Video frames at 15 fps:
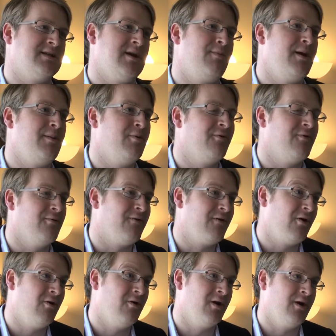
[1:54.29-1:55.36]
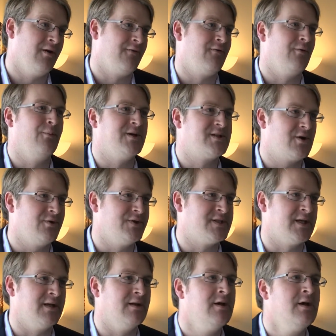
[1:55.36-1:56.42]
So people from Florida, from
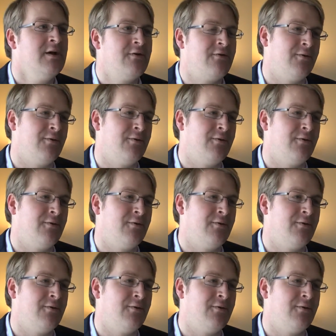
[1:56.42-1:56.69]
Wisconsin,